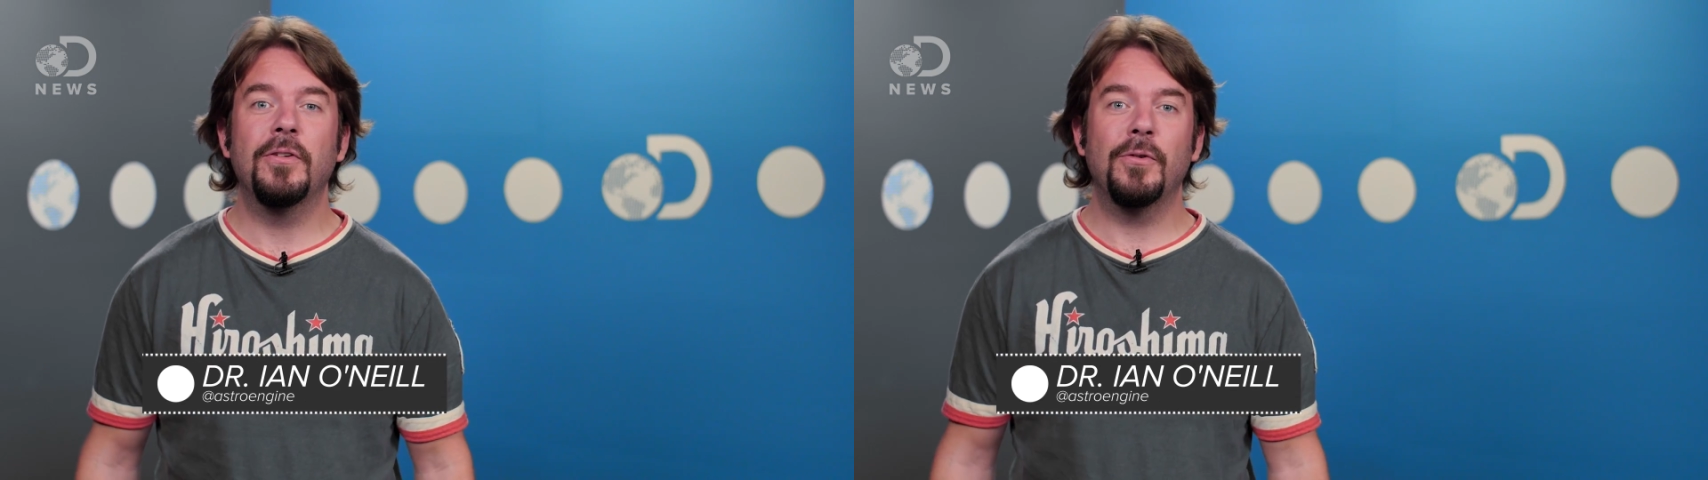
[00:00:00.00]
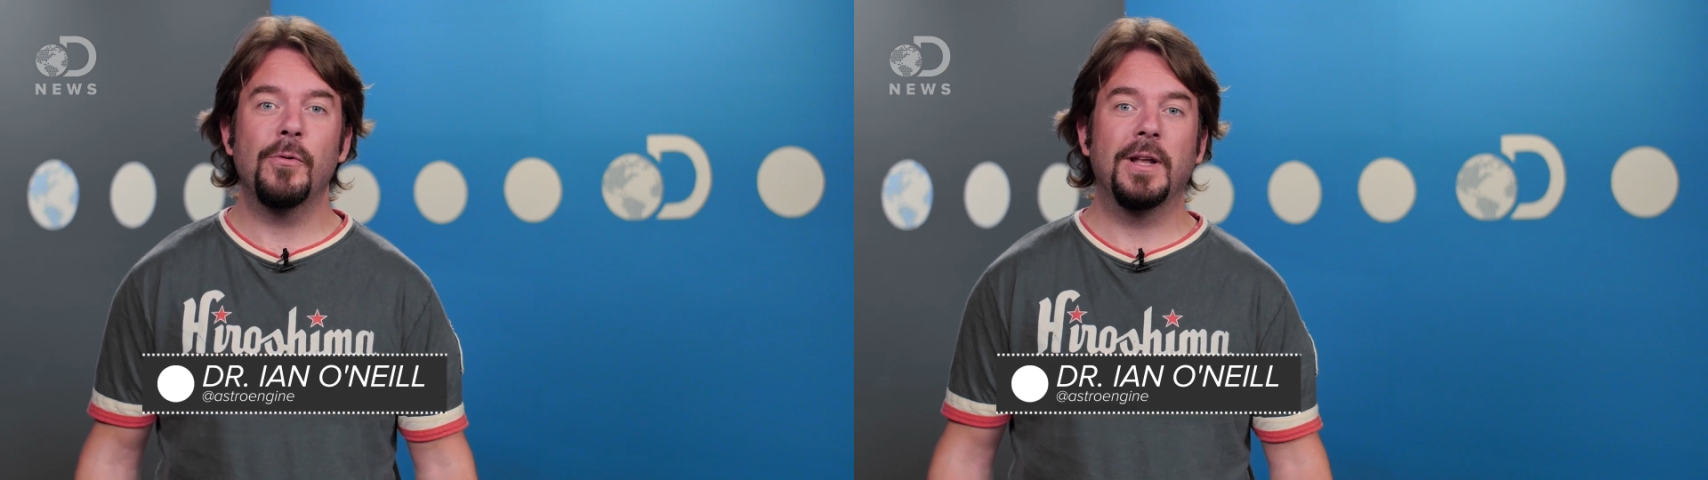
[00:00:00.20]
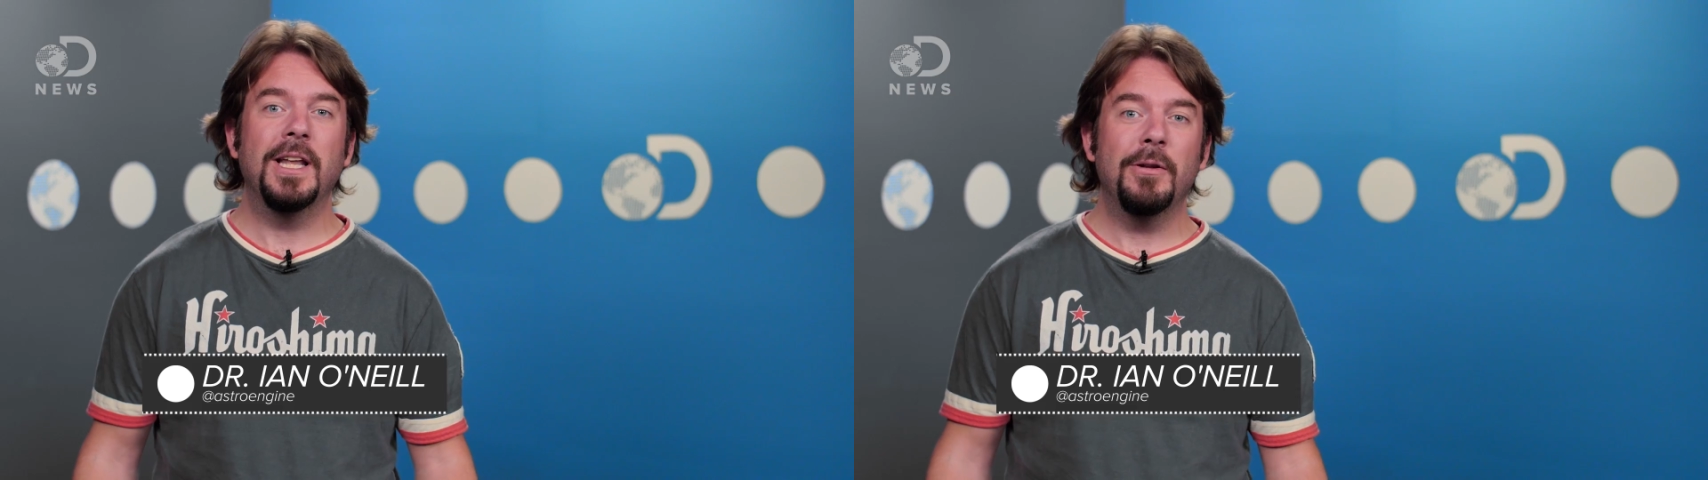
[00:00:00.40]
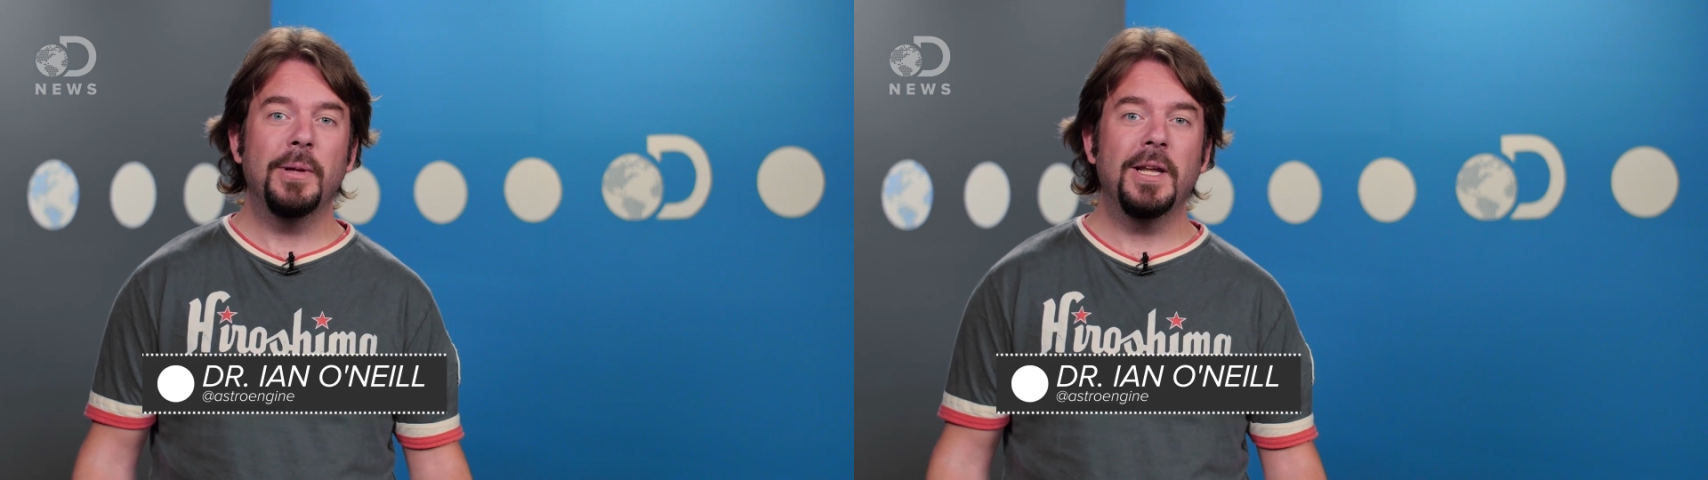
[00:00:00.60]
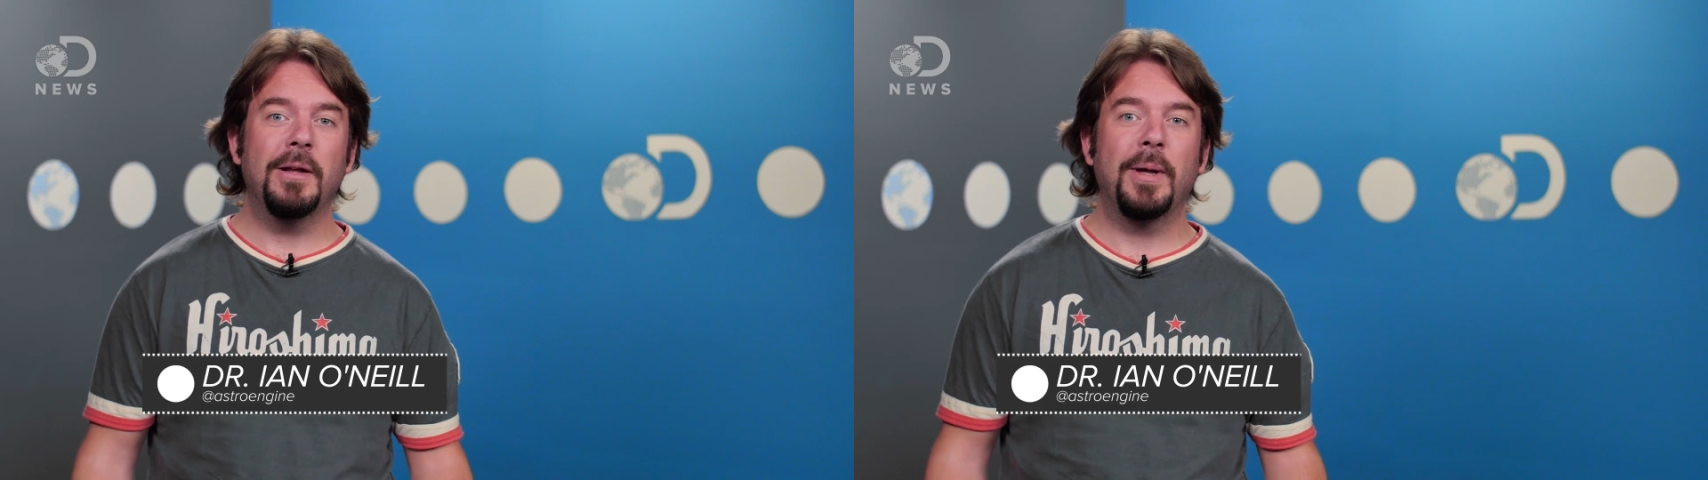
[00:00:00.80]
to talk a little
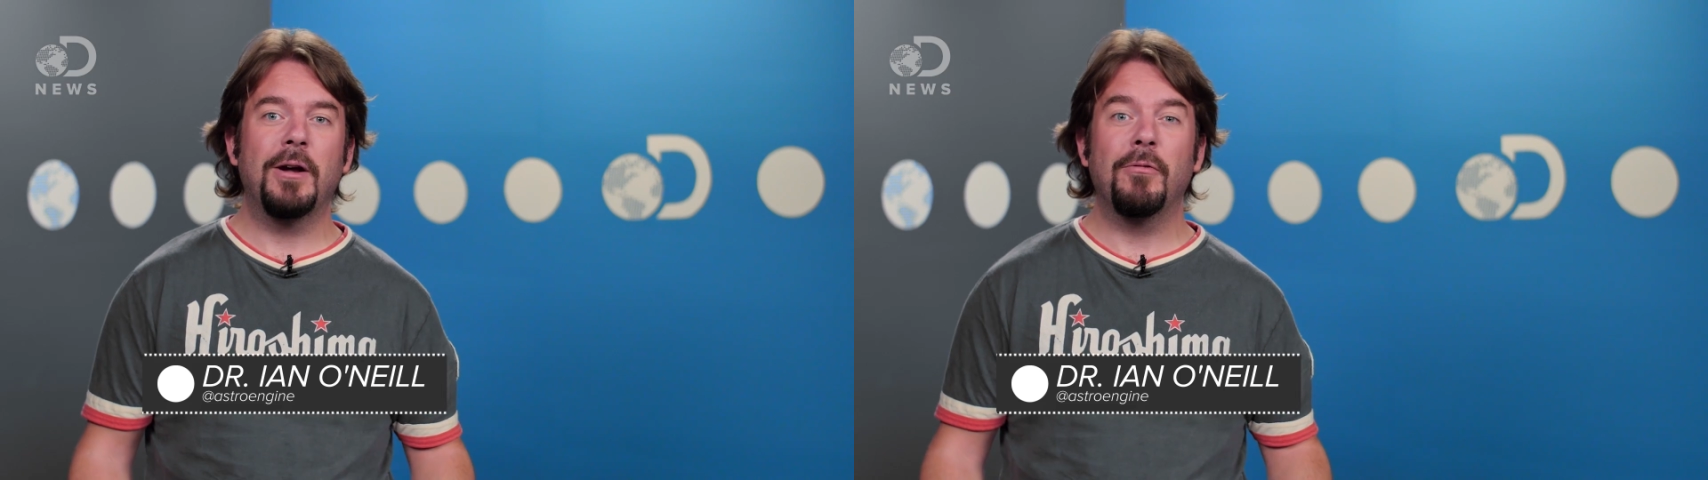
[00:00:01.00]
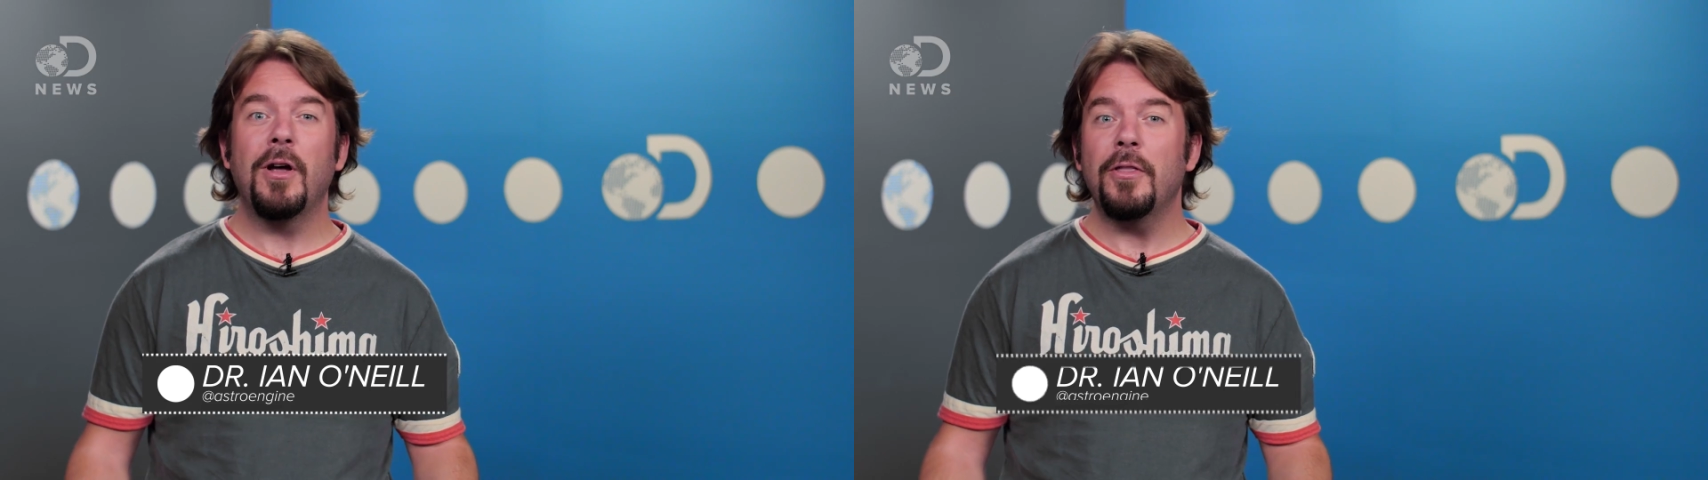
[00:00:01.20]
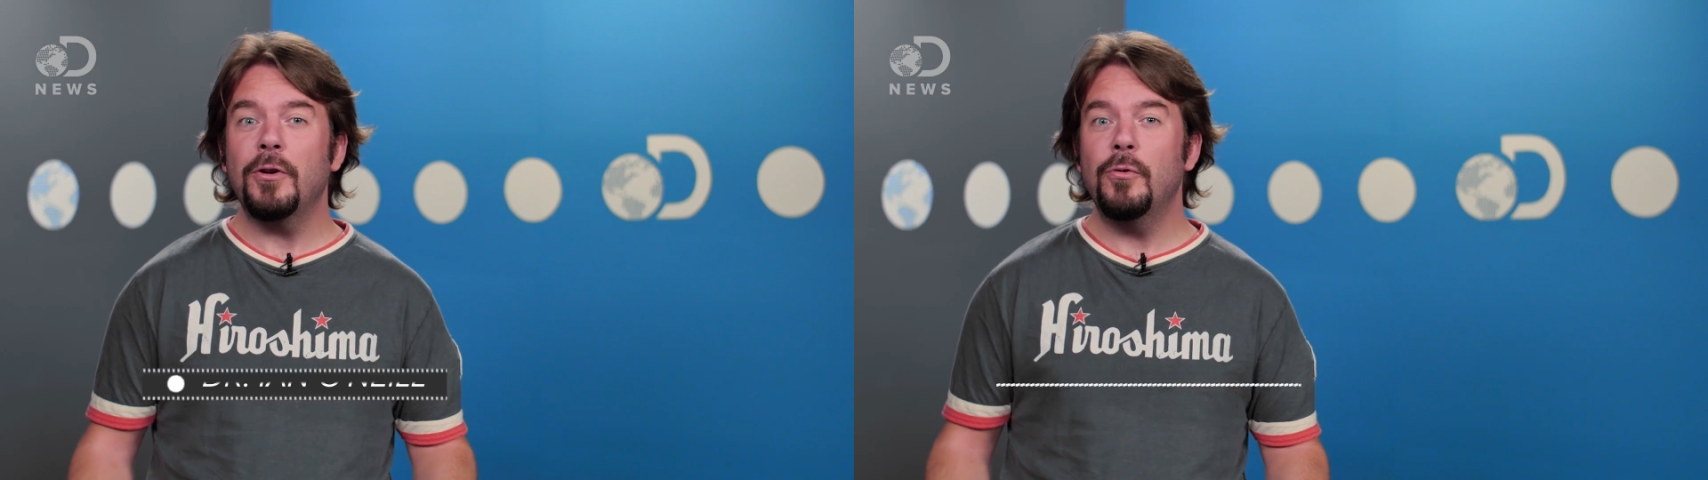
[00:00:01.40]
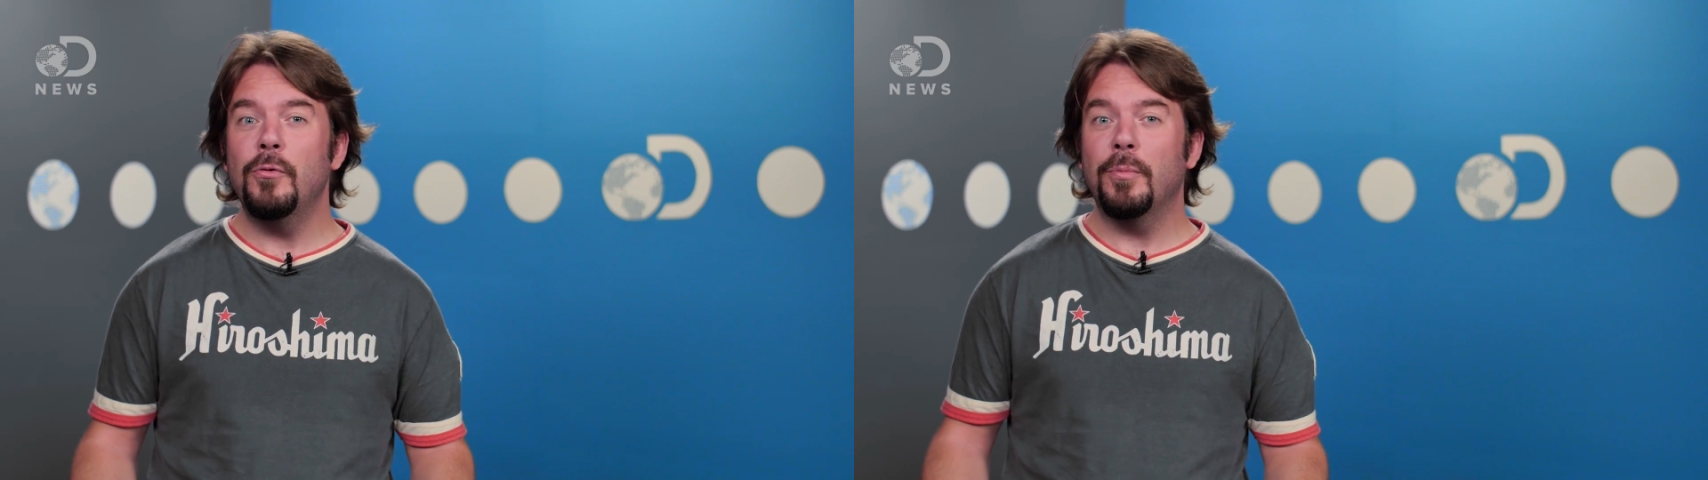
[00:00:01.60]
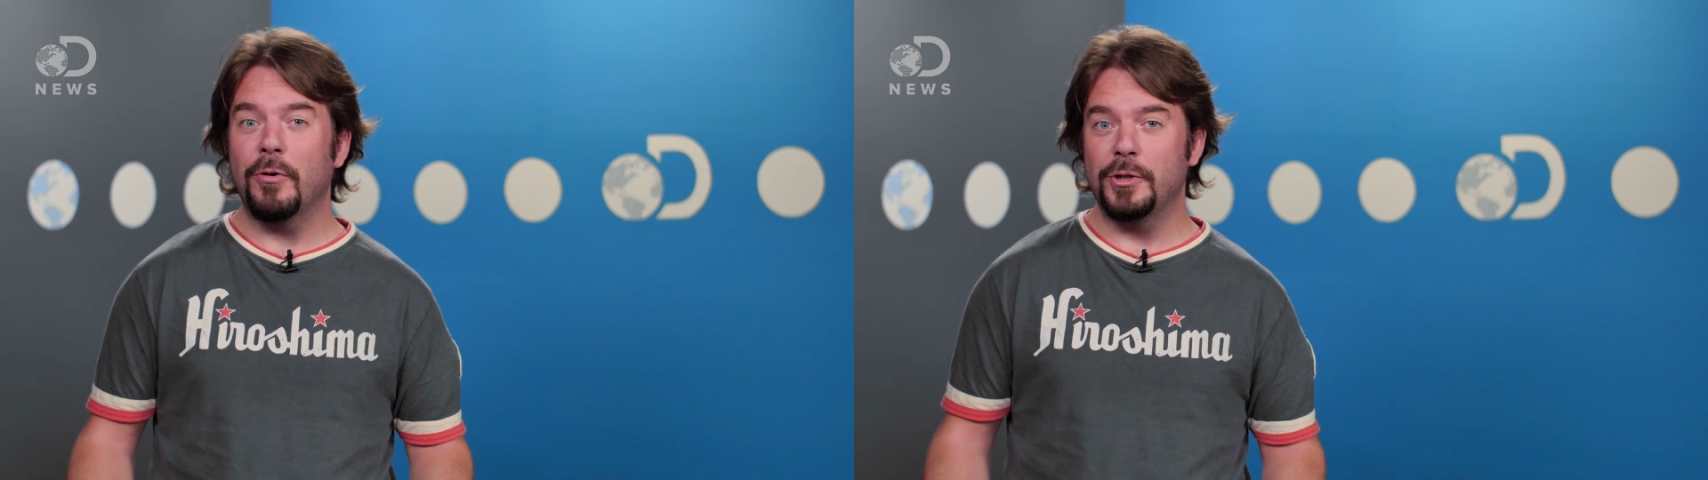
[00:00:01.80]
bit about a rather
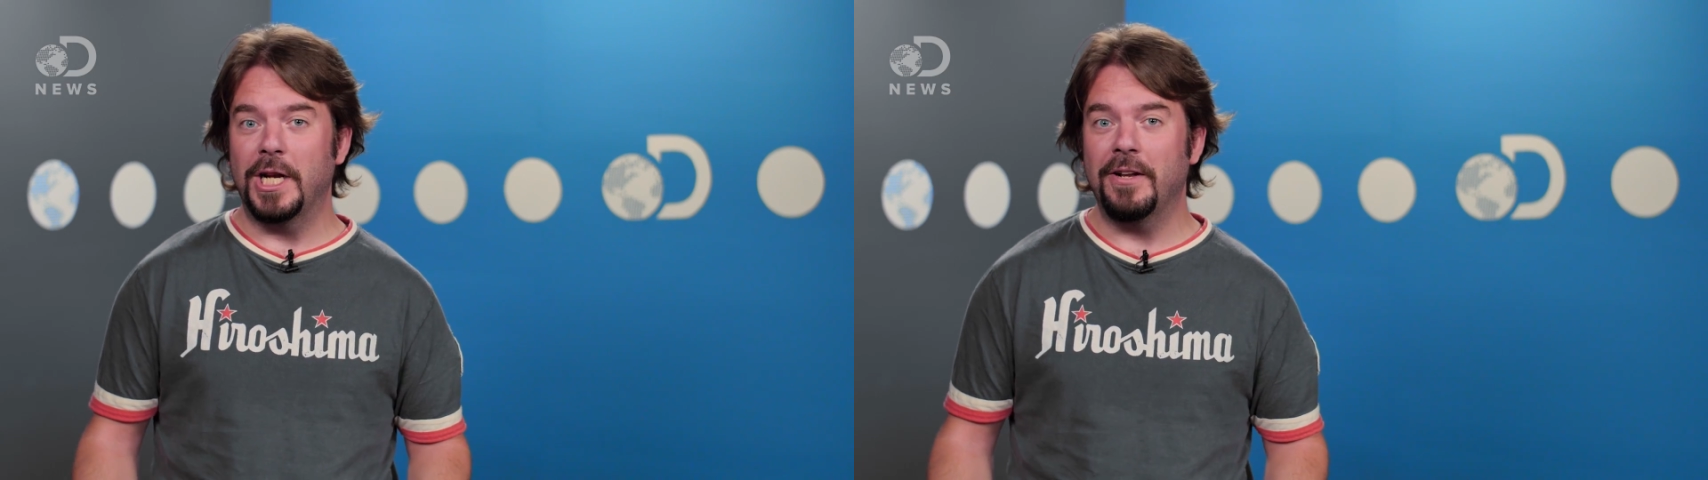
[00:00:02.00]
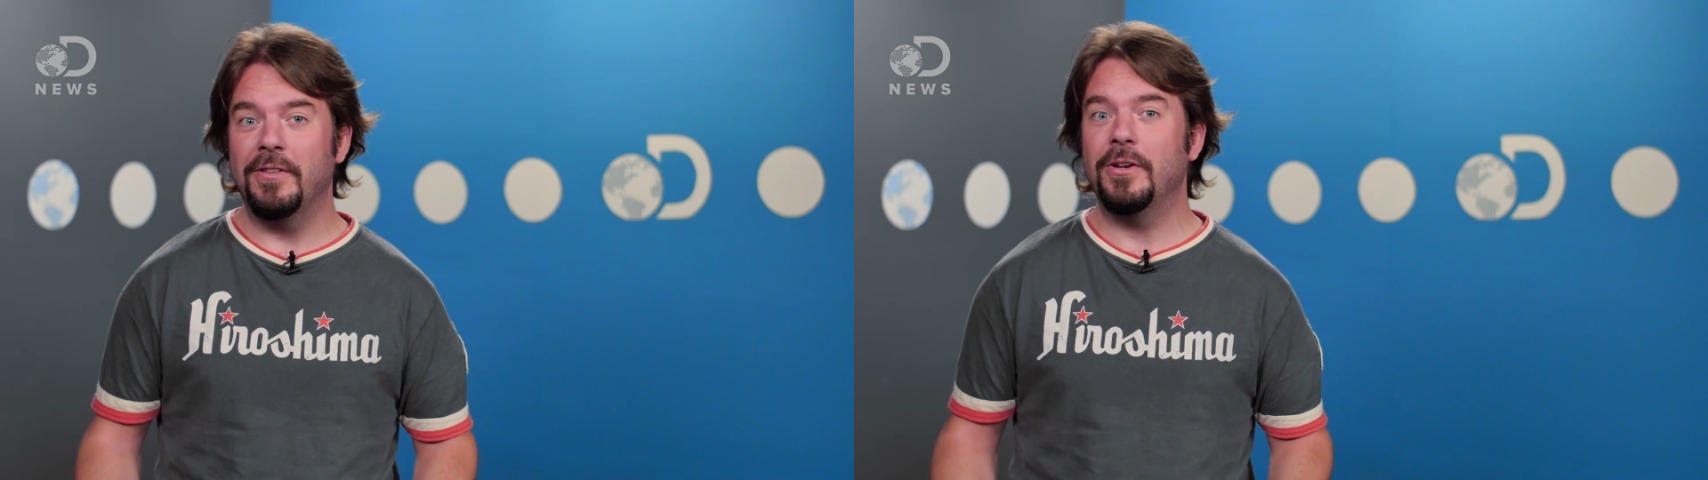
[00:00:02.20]
cool project